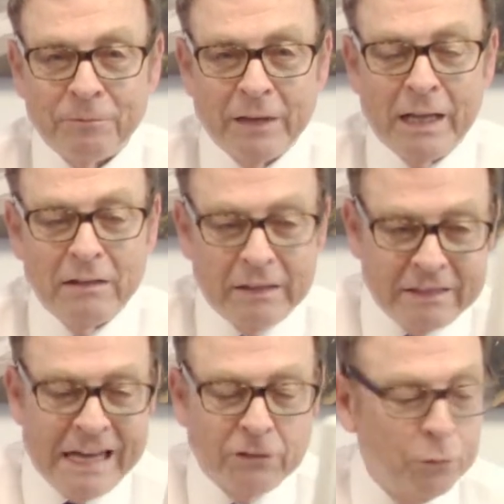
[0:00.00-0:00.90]
and
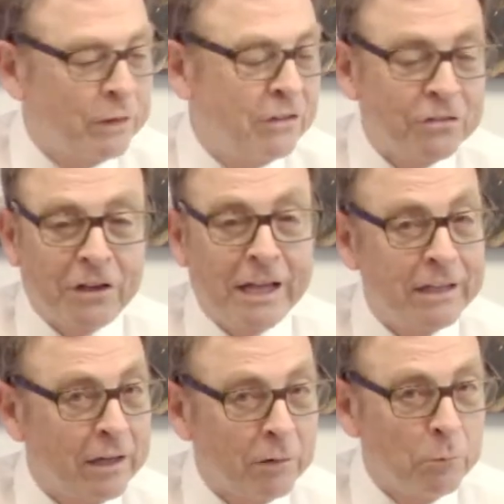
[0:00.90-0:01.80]
that's what this guy
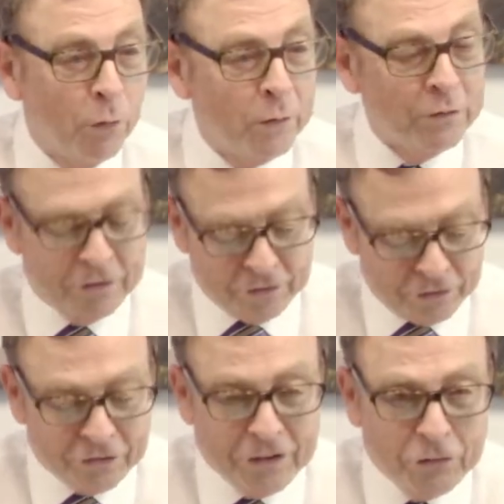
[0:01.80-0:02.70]
did, and boy was he a
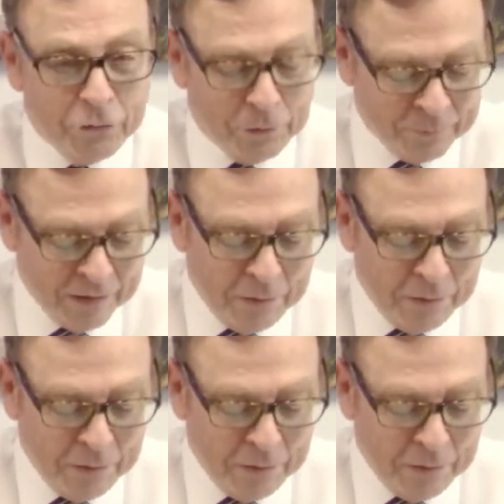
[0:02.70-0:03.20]
successful